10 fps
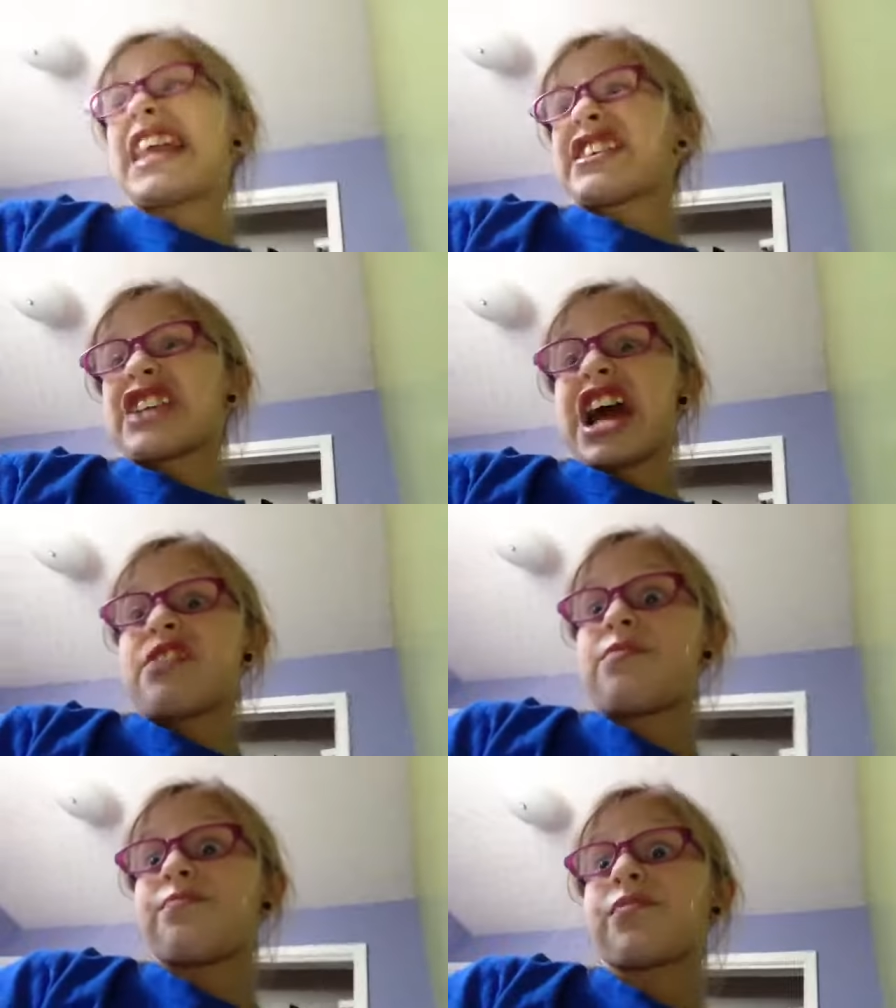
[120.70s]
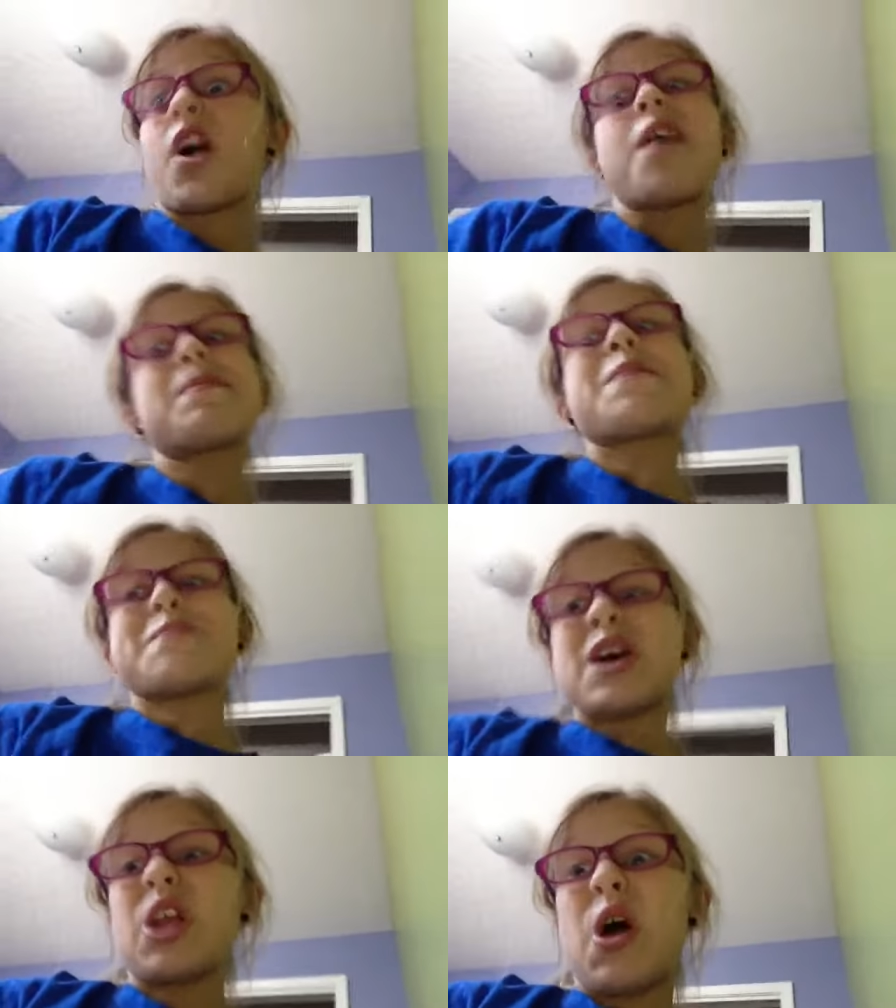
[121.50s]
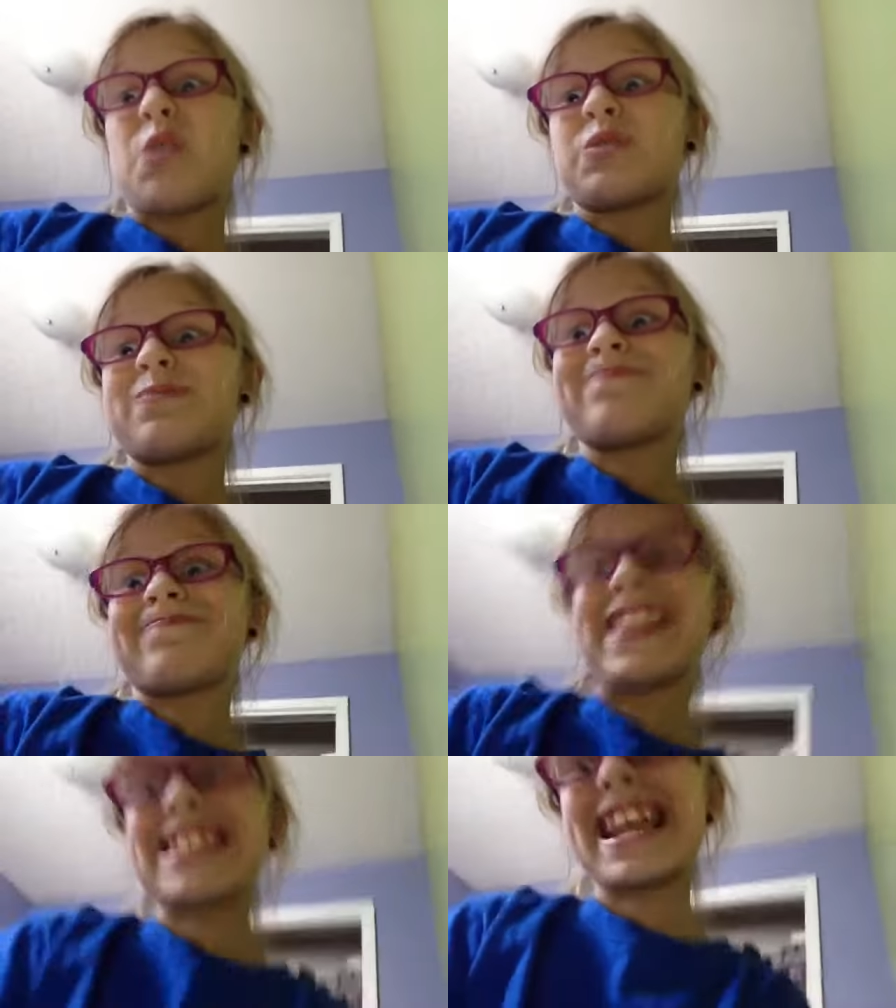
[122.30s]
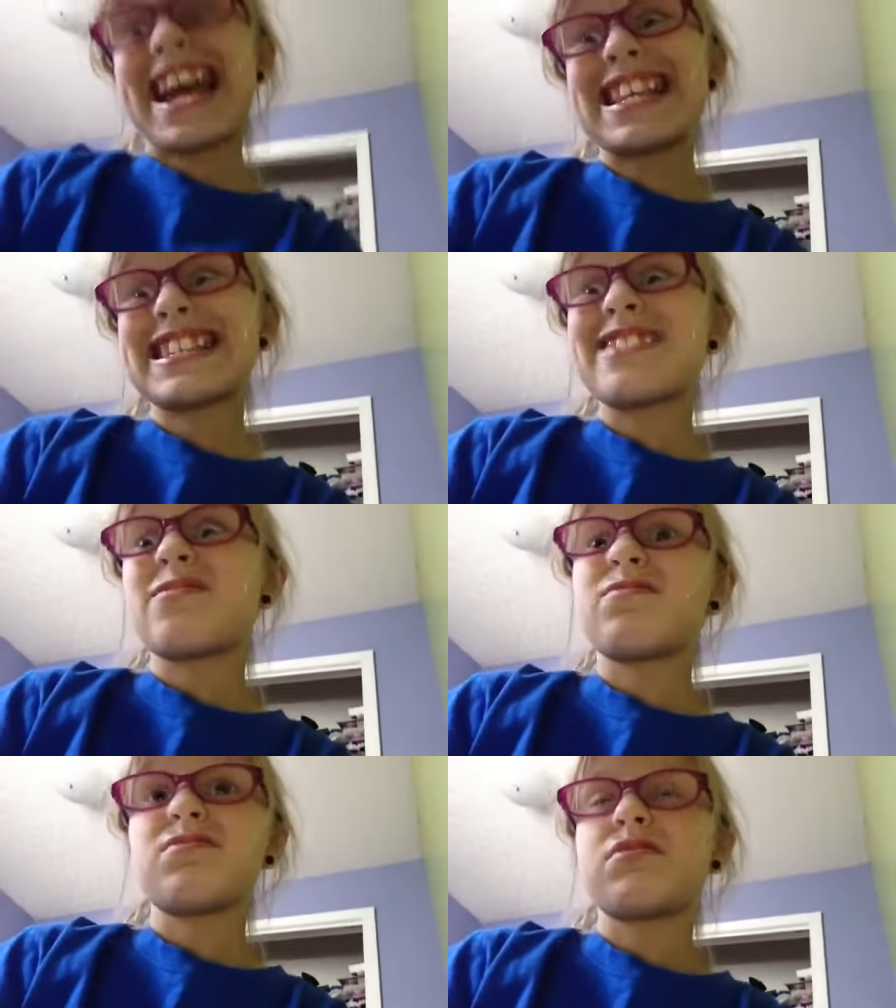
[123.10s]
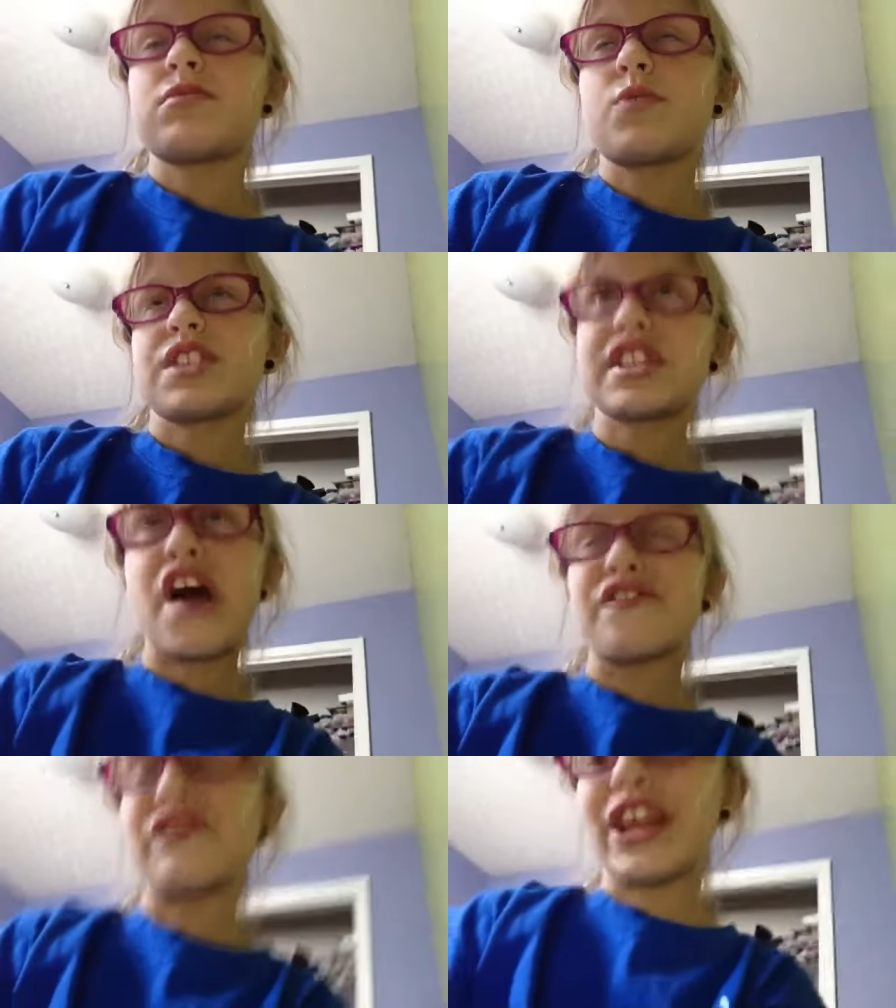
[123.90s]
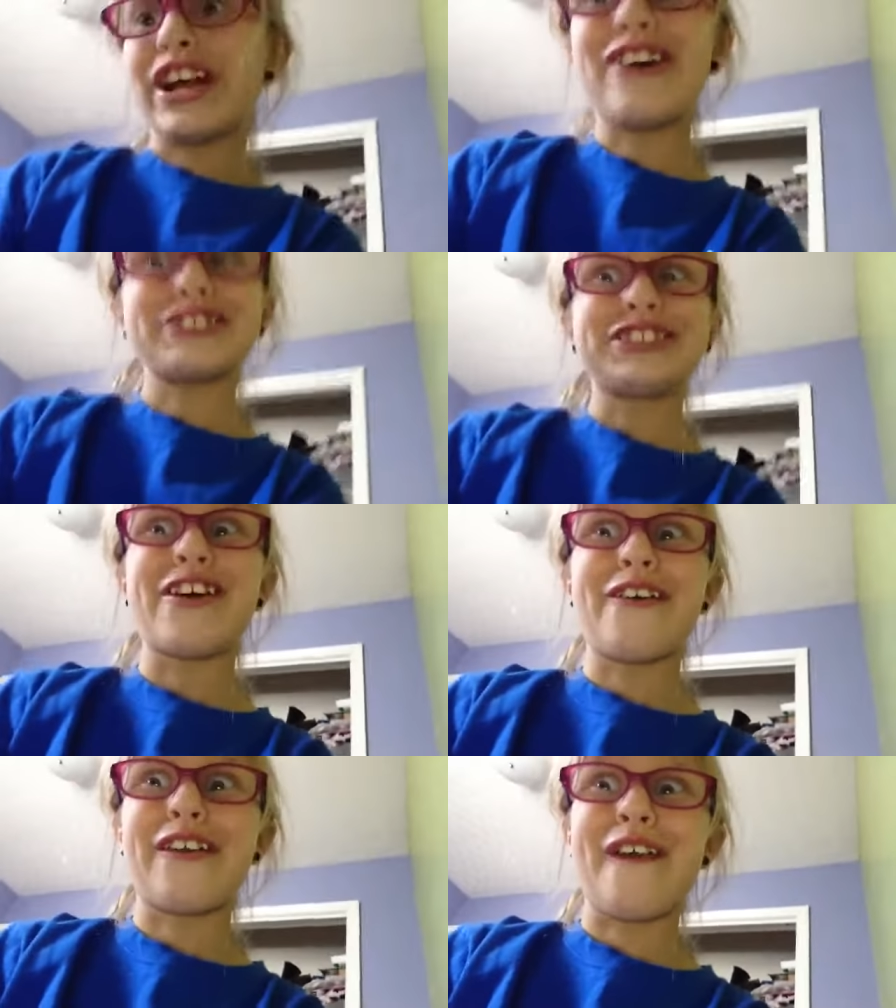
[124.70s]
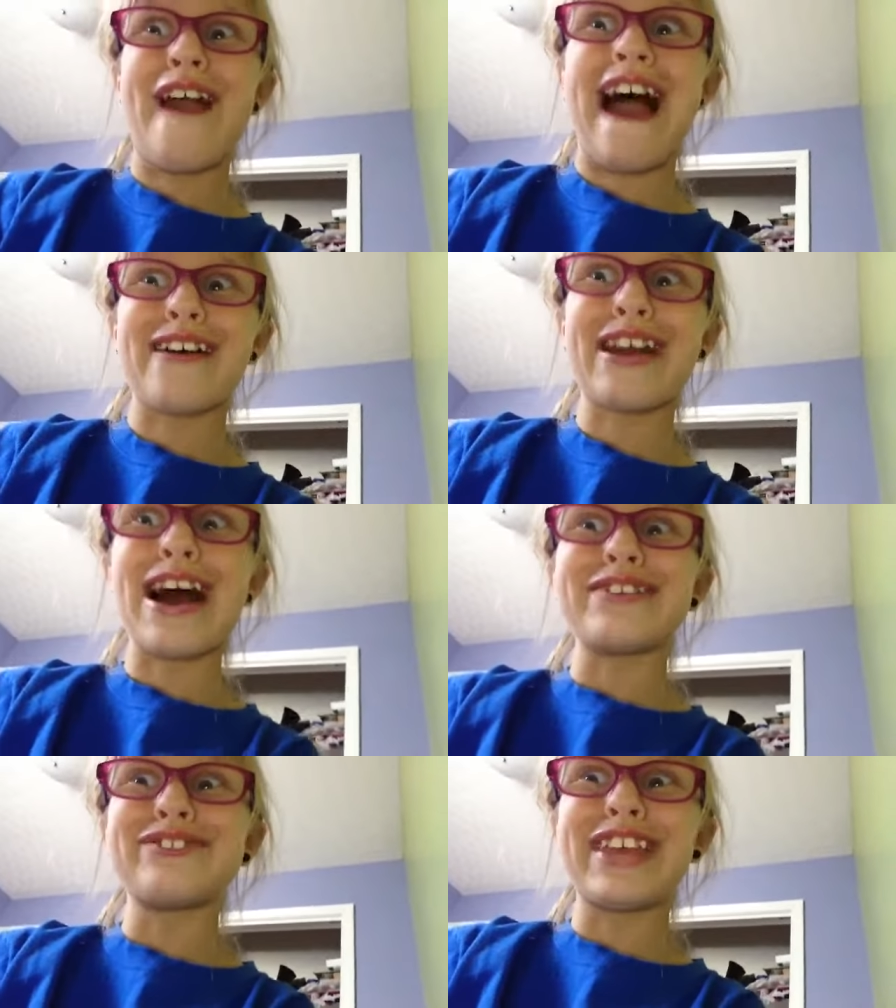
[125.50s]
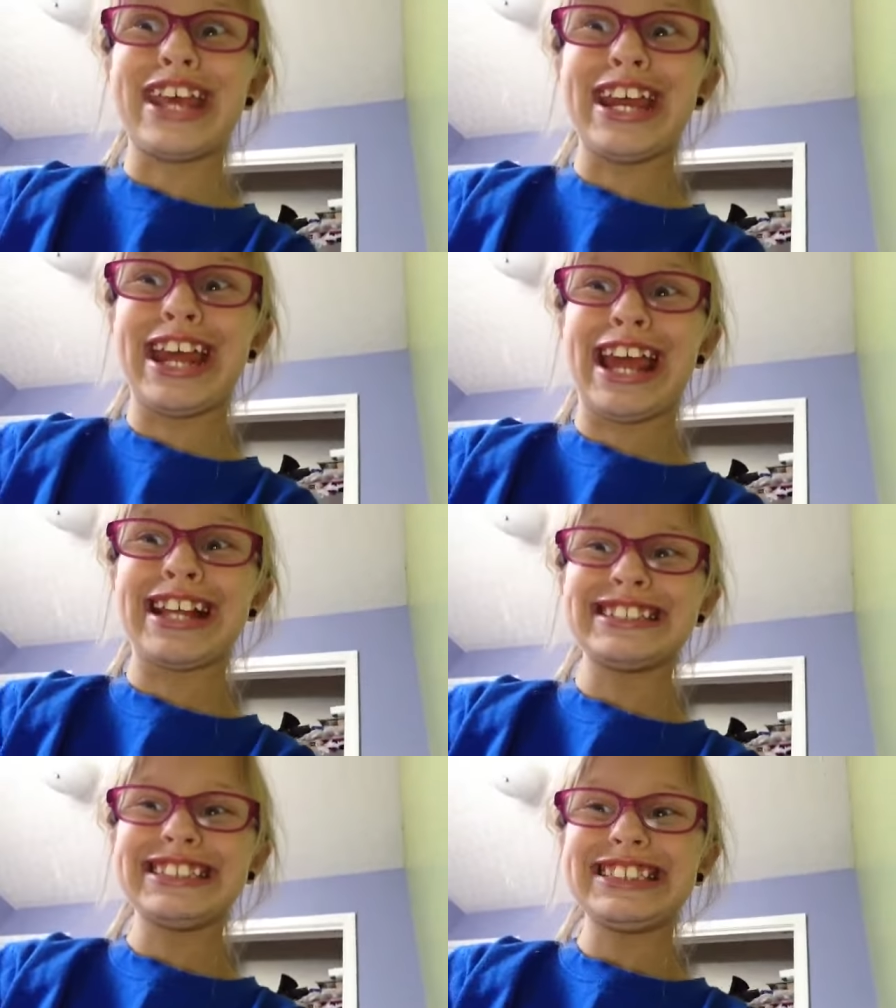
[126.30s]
there now, on my pillow. It's nice. Well, it's comfy. I'll show you how comfy it is.